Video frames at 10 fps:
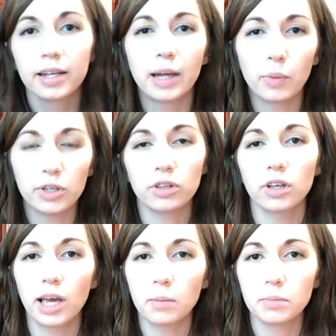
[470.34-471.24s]
Now, when you
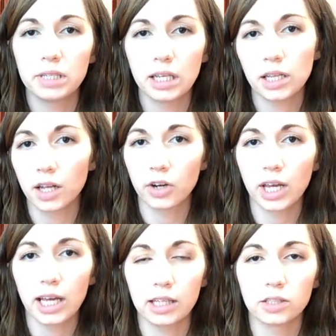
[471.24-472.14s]
look up
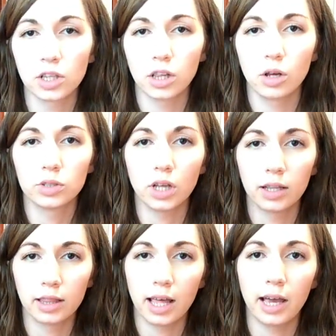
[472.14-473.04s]
decluttering kids' clothes
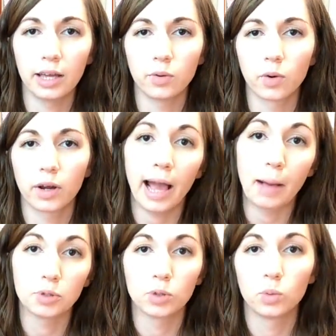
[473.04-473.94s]
online or
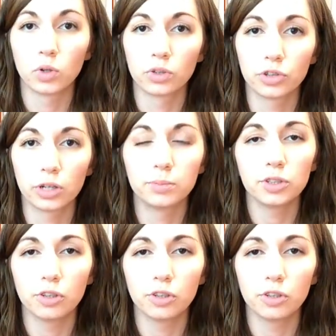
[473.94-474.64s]
capsule wardrobes,